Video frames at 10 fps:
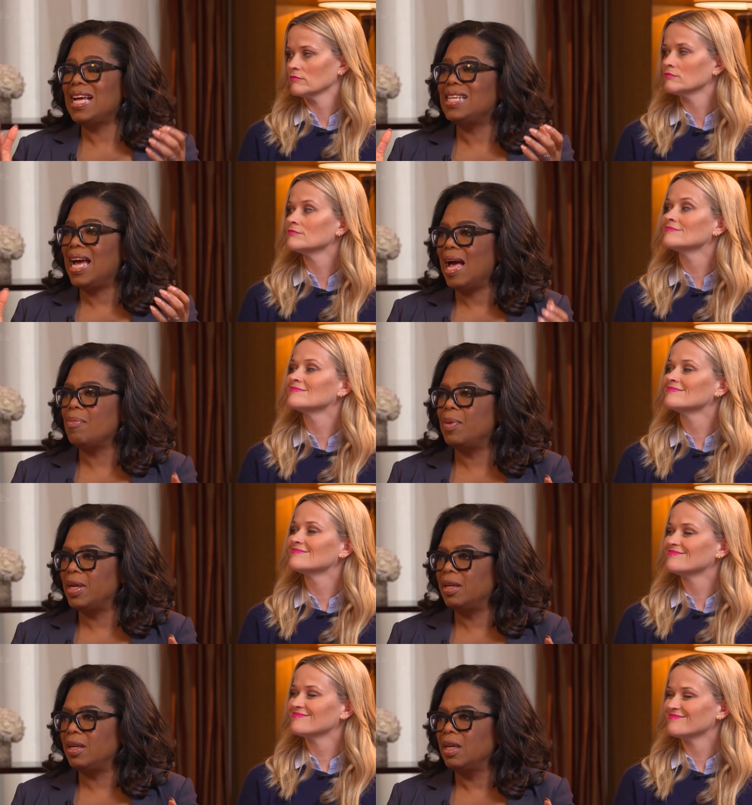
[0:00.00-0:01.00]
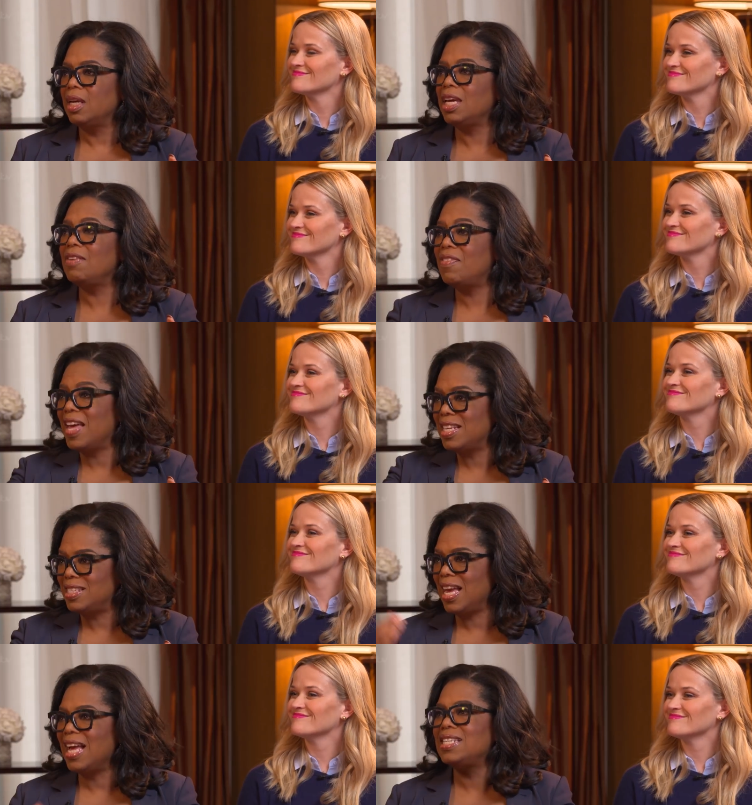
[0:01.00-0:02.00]
Speaker 1: had to happen events,
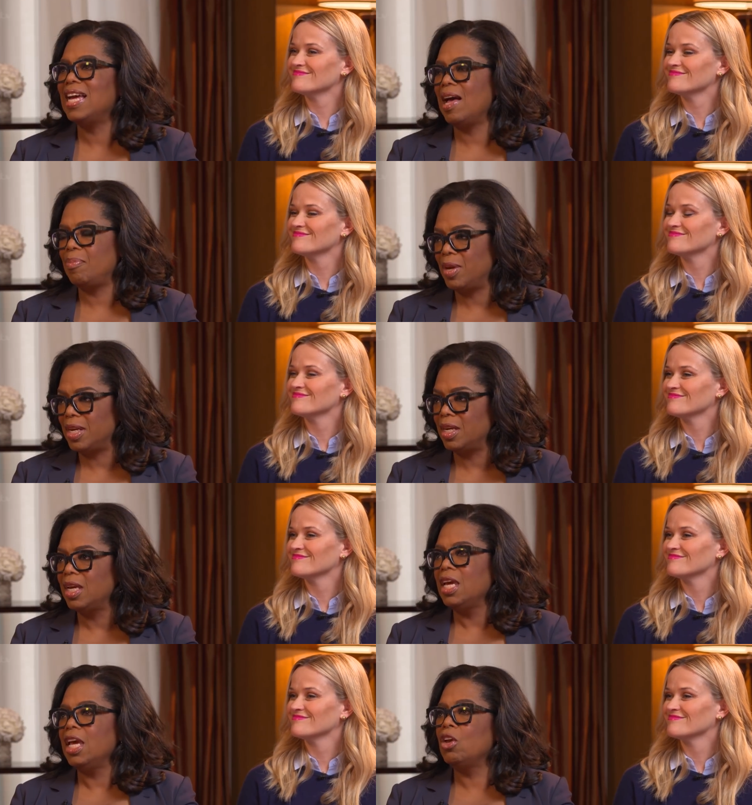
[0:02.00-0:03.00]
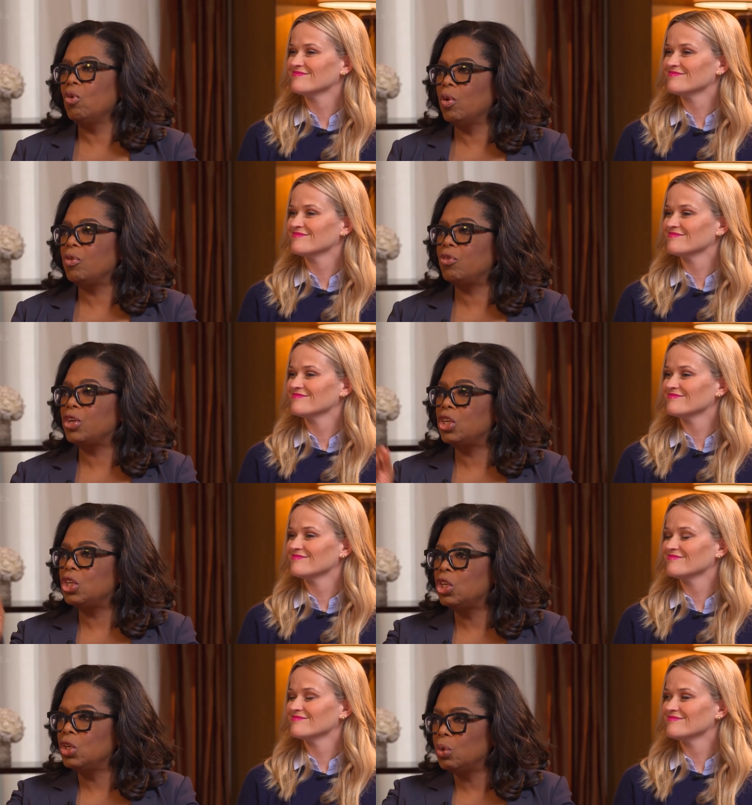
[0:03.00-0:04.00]
events had to happen in order for
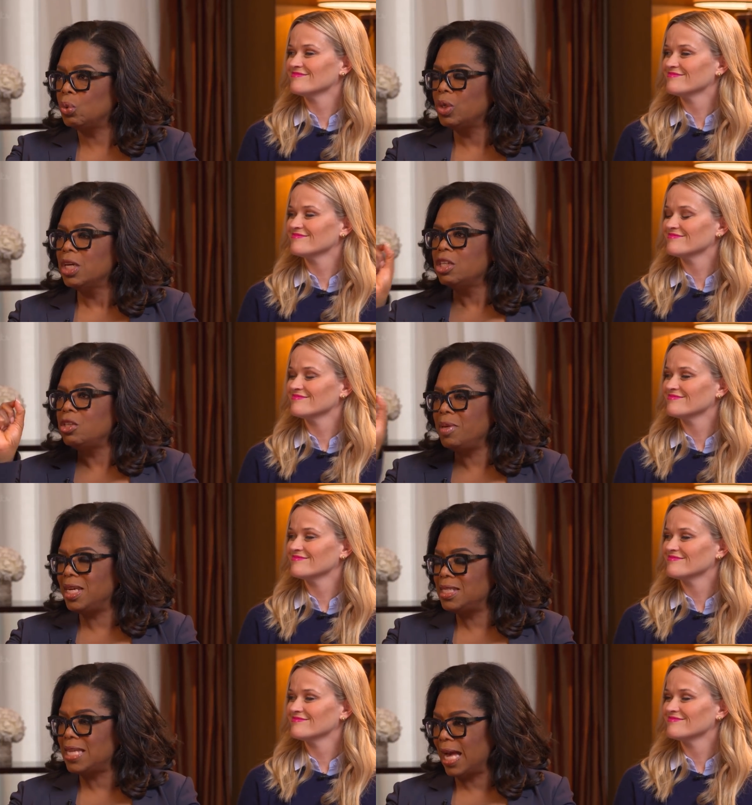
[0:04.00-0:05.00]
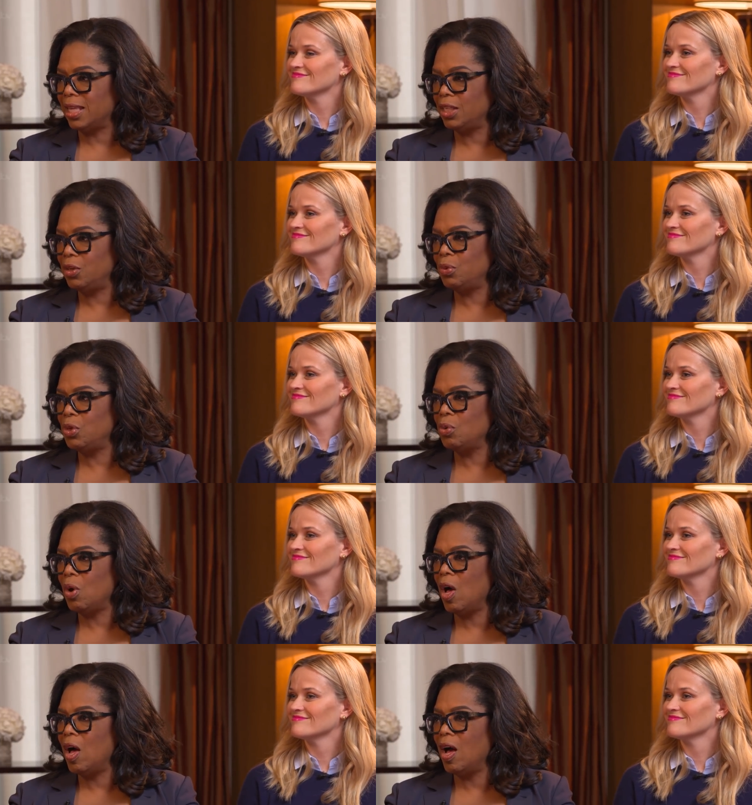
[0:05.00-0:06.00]
you to be exactly who you
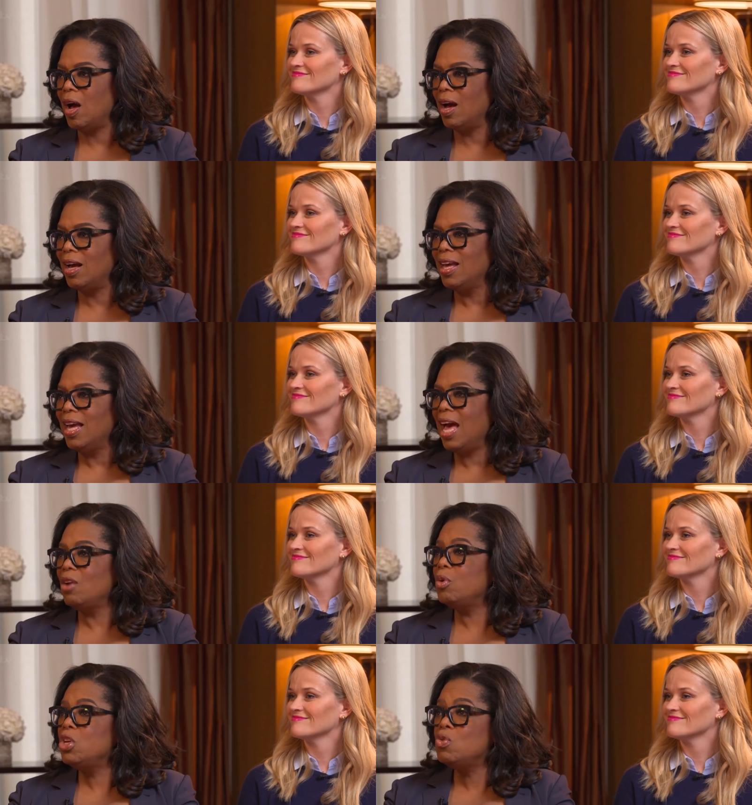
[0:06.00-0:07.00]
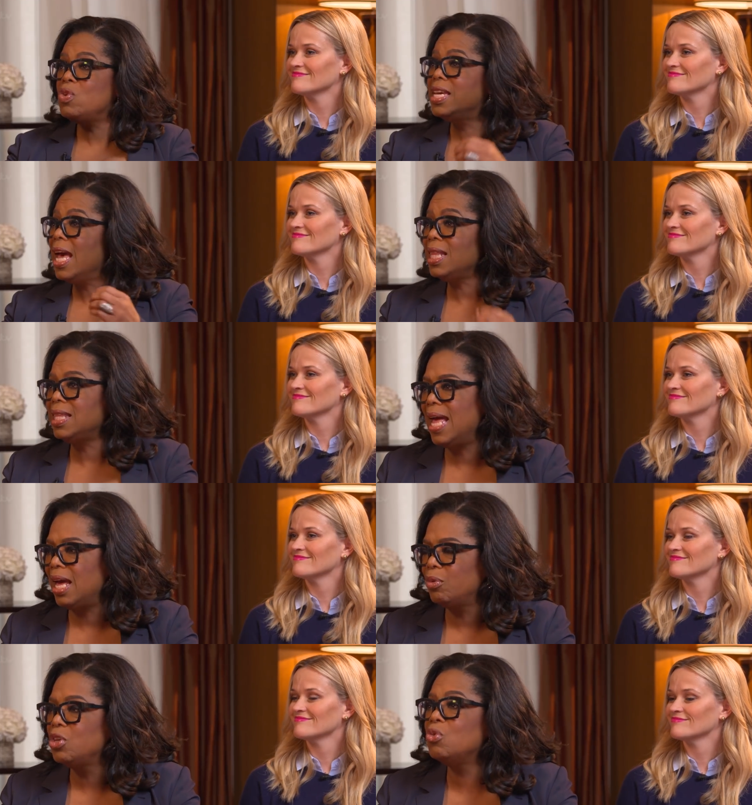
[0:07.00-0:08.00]
are and when you get
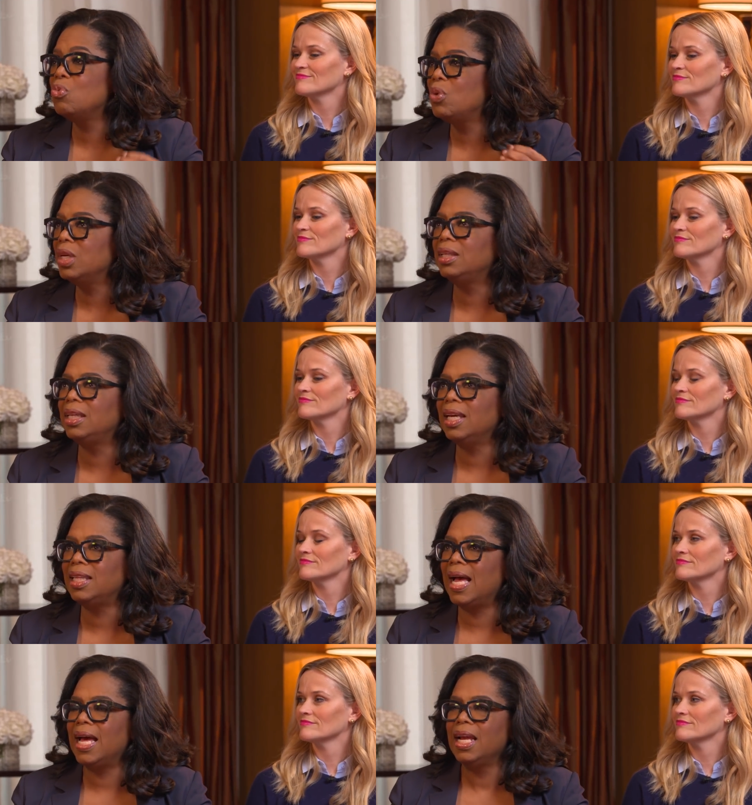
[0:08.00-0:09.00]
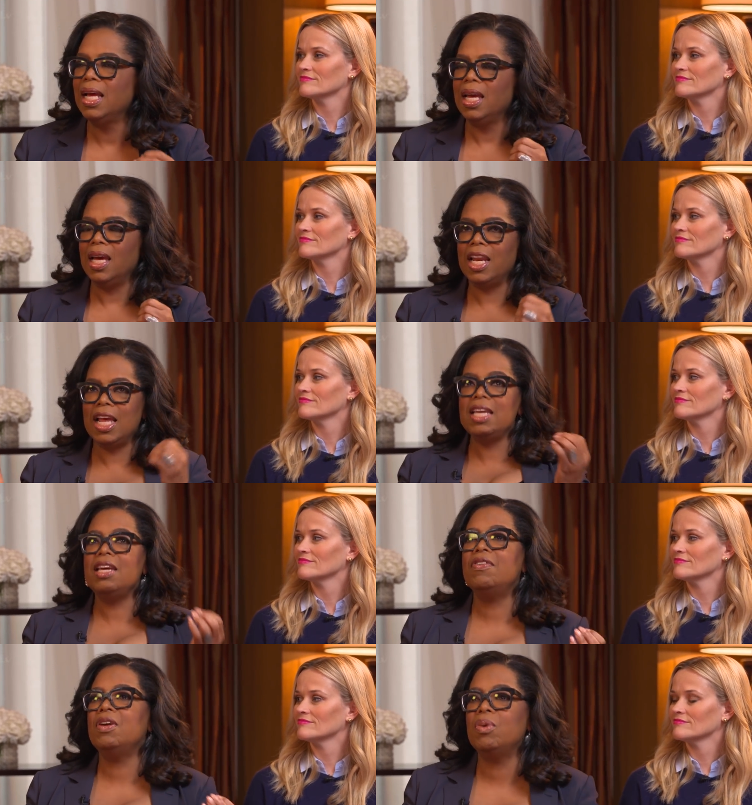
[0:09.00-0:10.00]
that when you really get that and
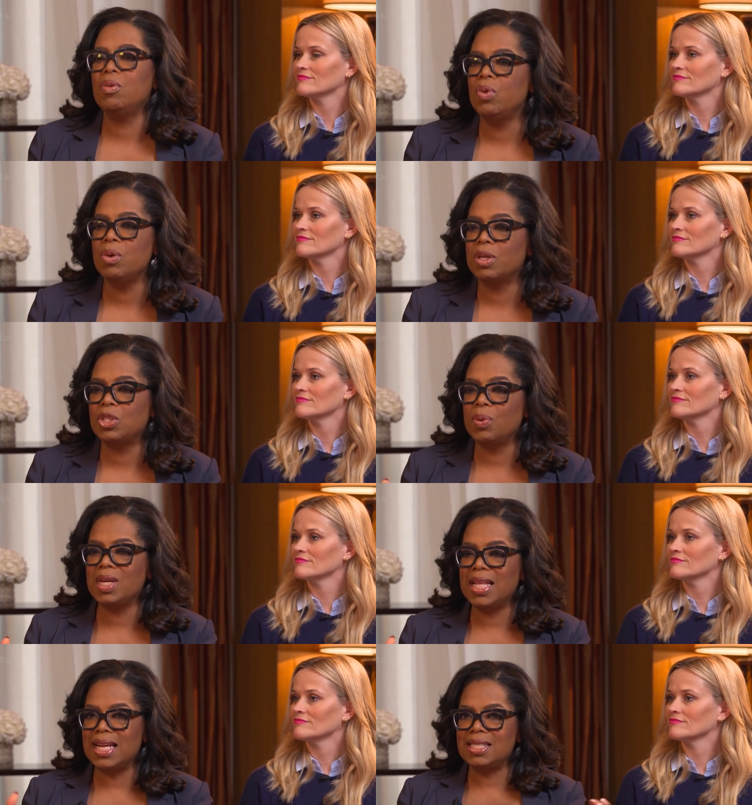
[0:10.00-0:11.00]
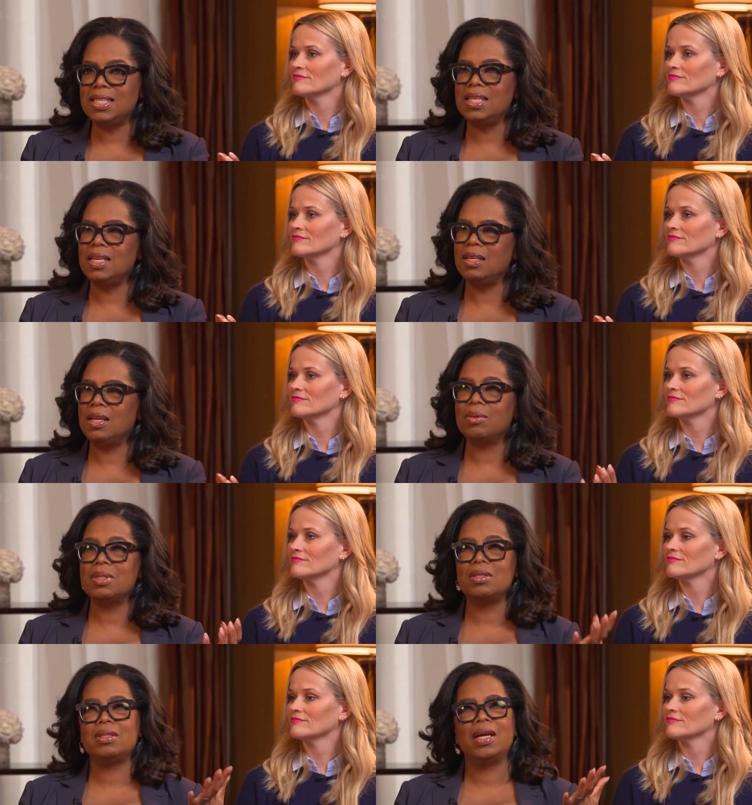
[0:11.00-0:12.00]
even when we were doing that scene there
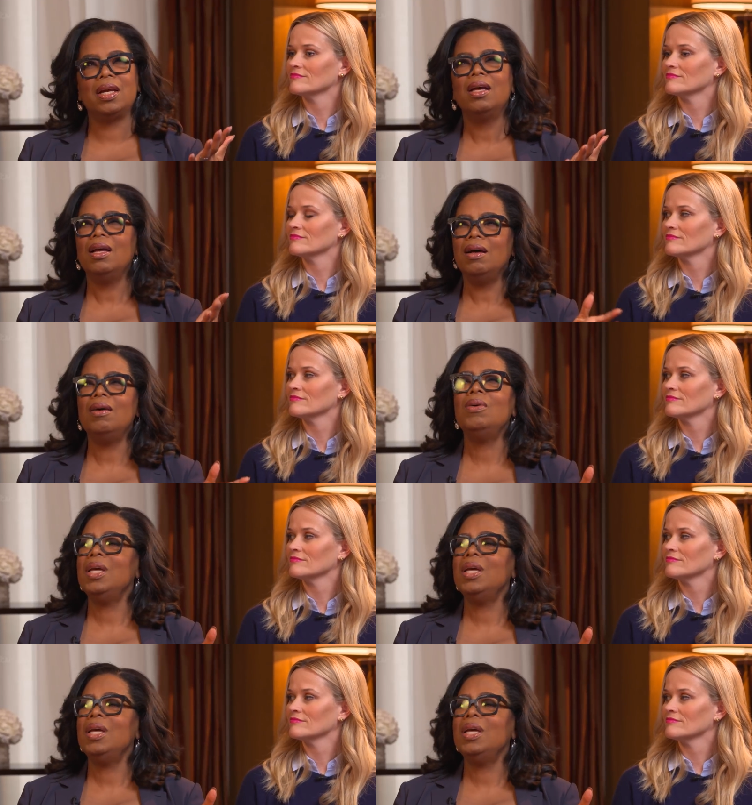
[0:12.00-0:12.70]
was this like oh